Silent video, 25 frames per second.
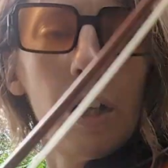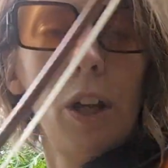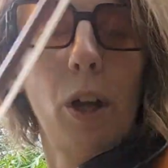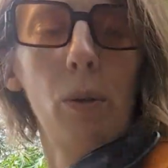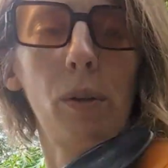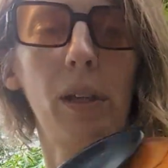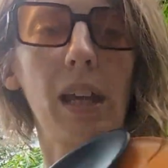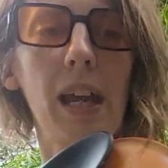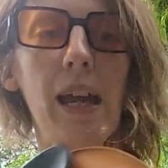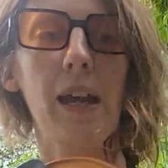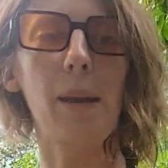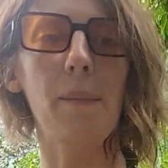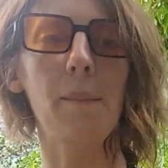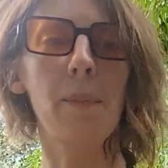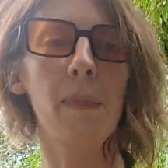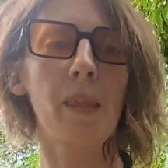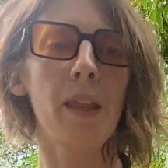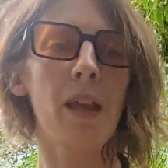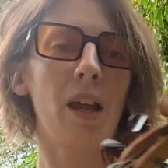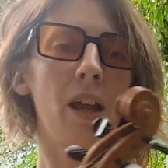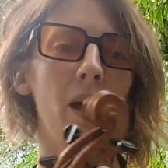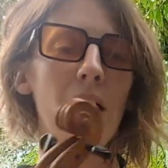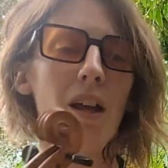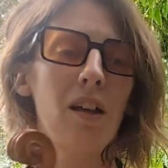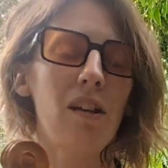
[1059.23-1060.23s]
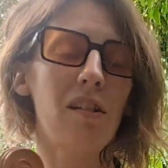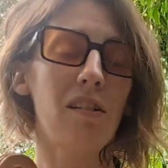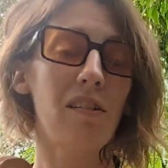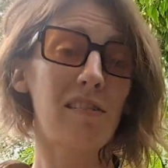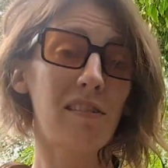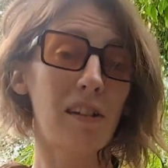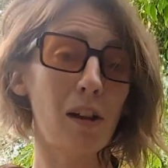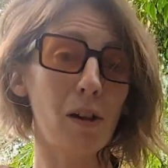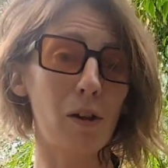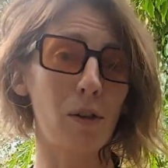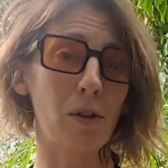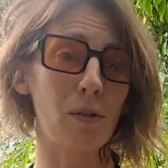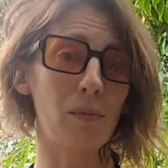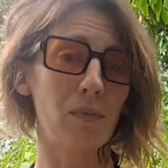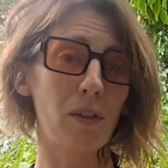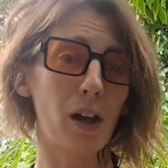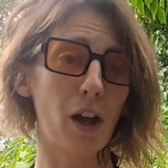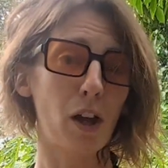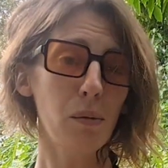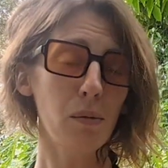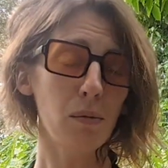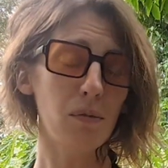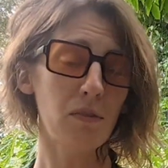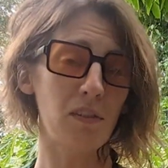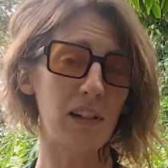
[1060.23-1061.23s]
Okay, so
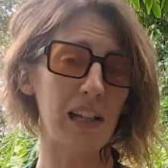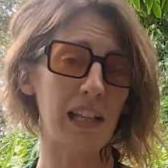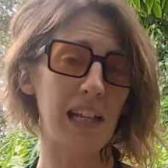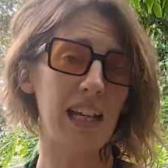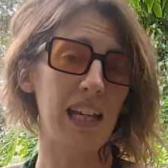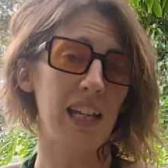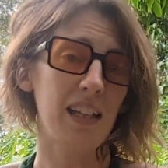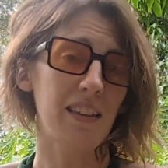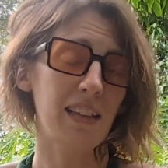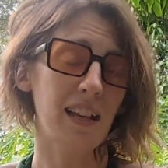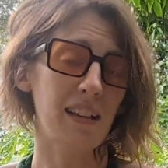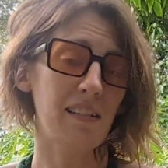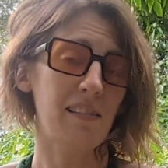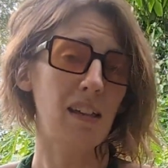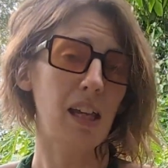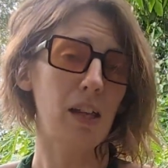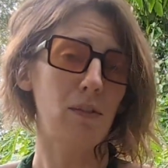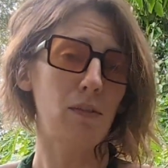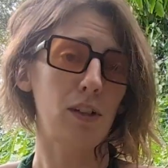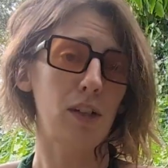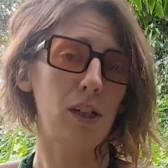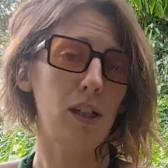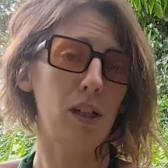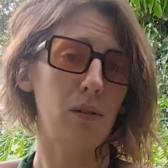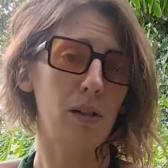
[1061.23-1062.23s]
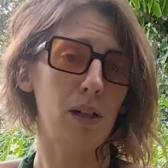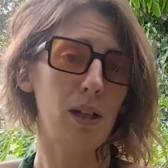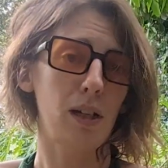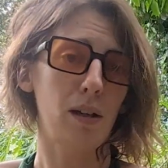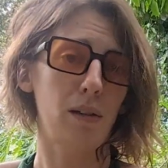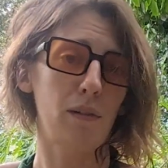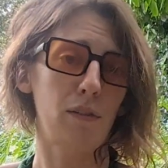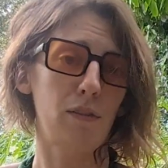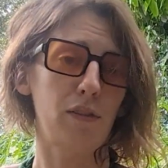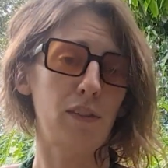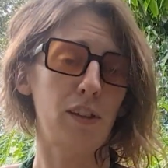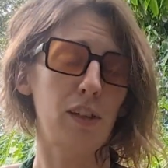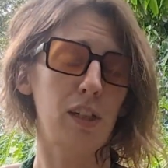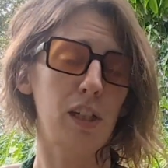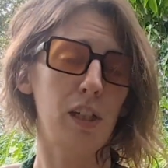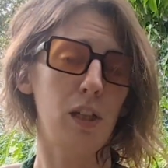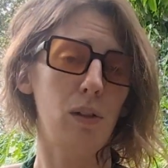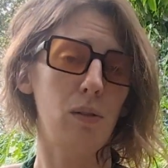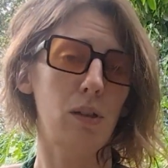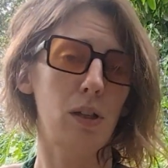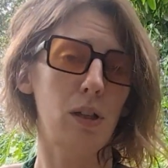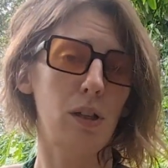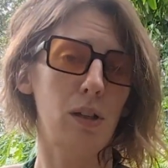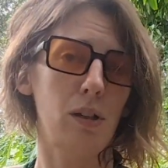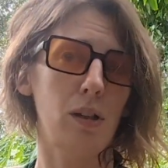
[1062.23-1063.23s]
hopefully that's given you enough that you
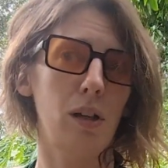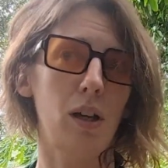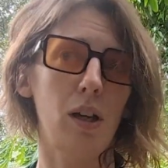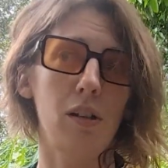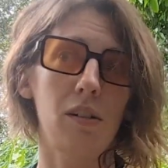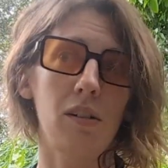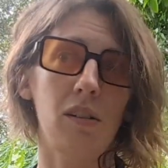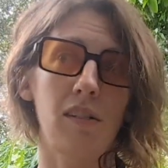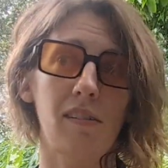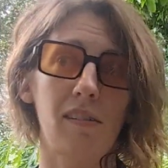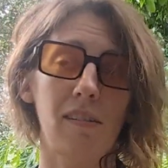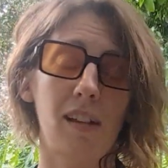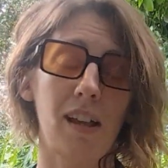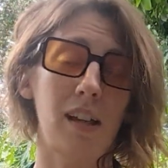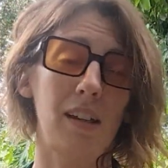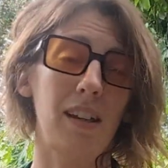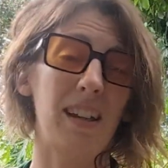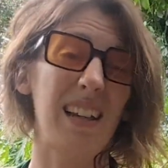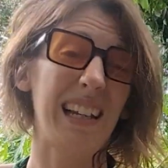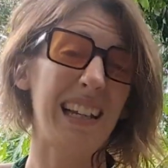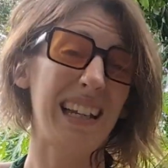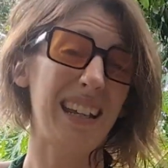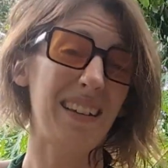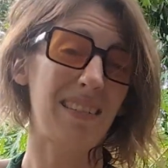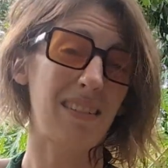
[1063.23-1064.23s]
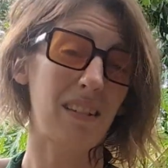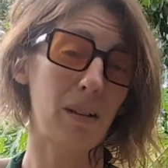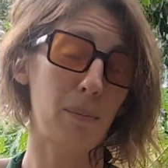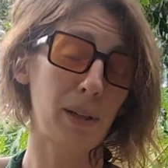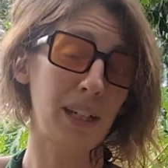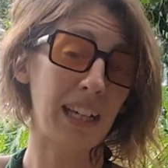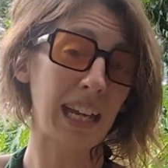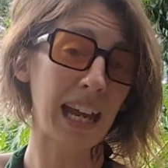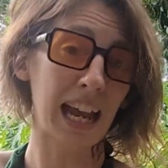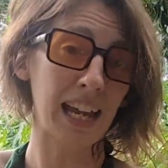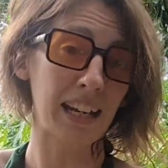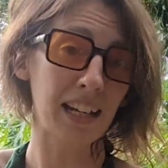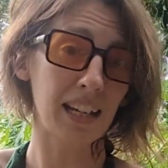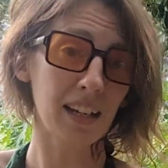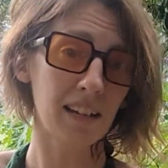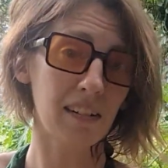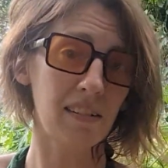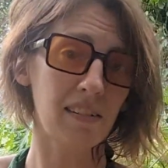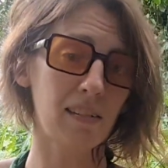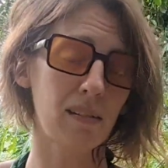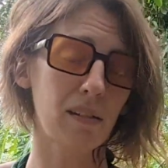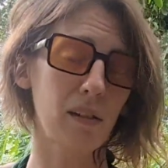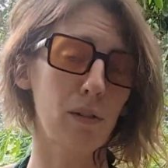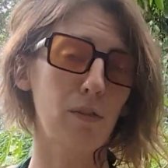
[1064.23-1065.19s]
can understand at least the mechanics